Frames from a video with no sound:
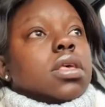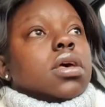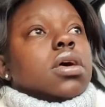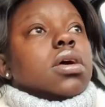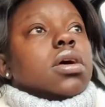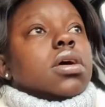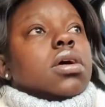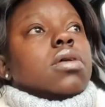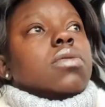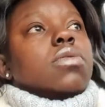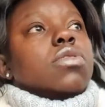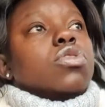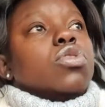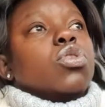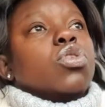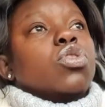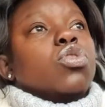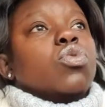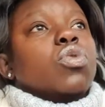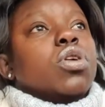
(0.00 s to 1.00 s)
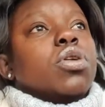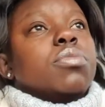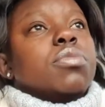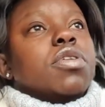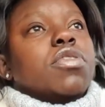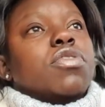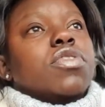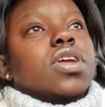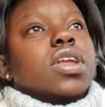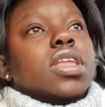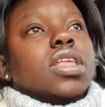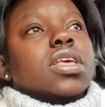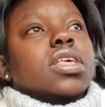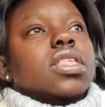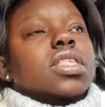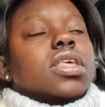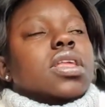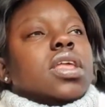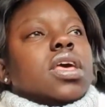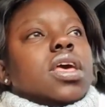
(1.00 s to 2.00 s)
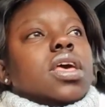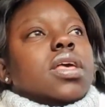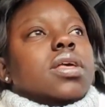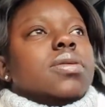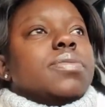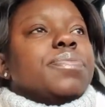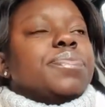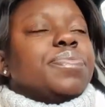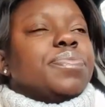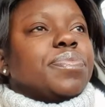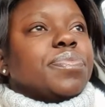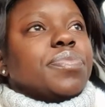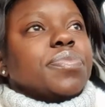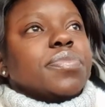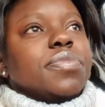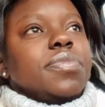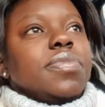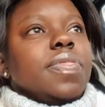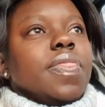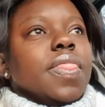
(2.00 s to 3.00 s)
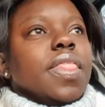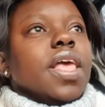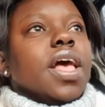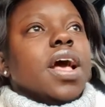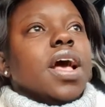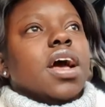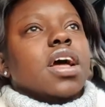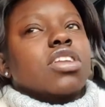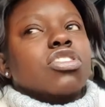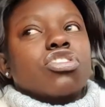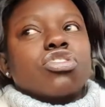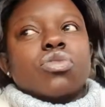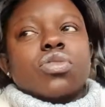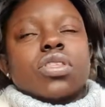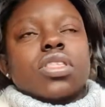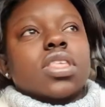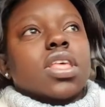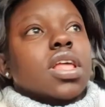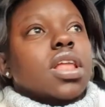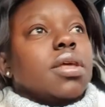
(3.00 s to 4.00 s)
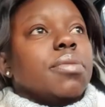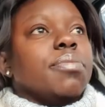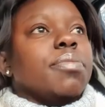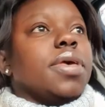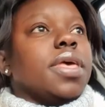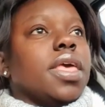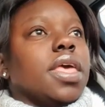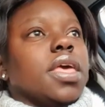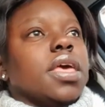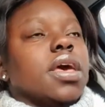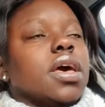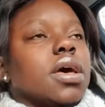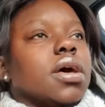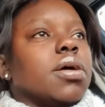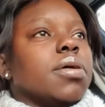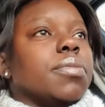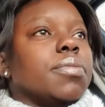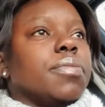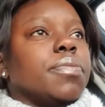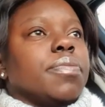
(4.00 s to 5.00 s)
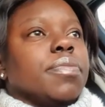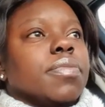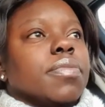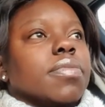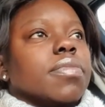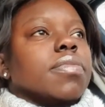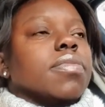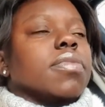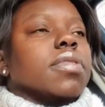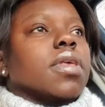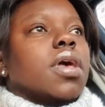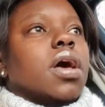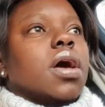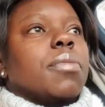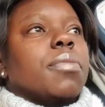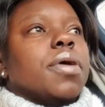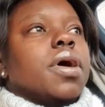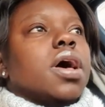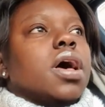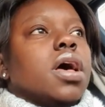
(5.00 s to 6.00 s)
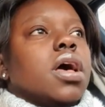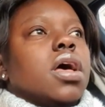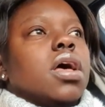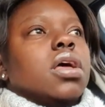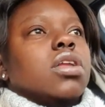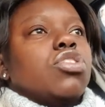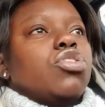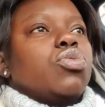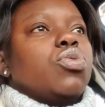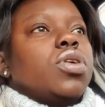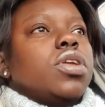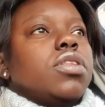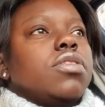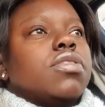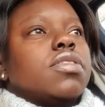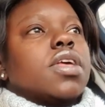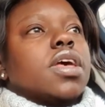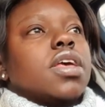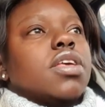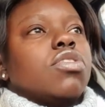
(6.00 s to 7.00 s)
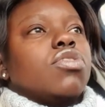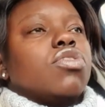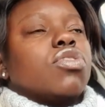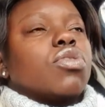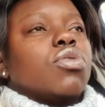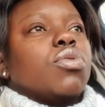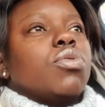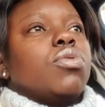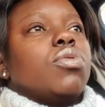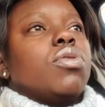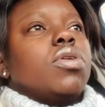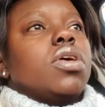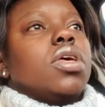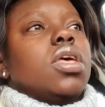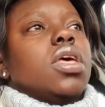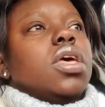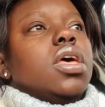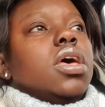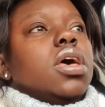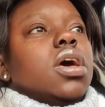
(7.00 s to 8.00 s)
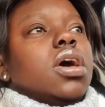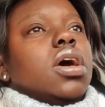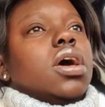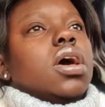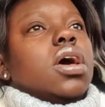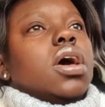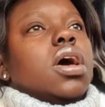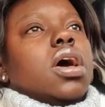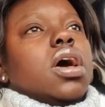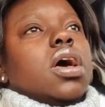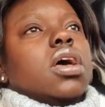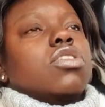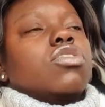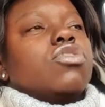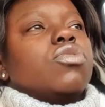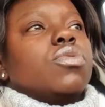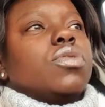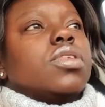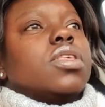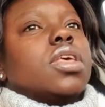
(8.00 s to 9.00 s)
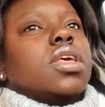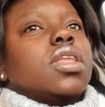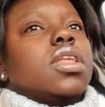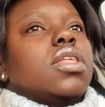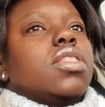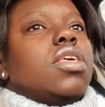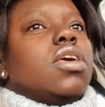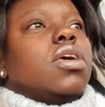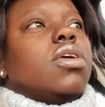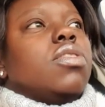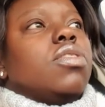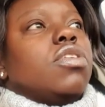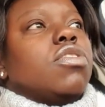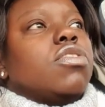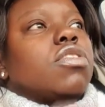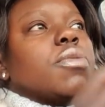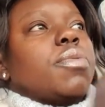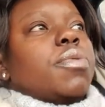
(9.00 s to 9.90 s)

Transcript: I was talking to one of my friends yesterday, and she was telling me about twins starting school, and she was saying that they will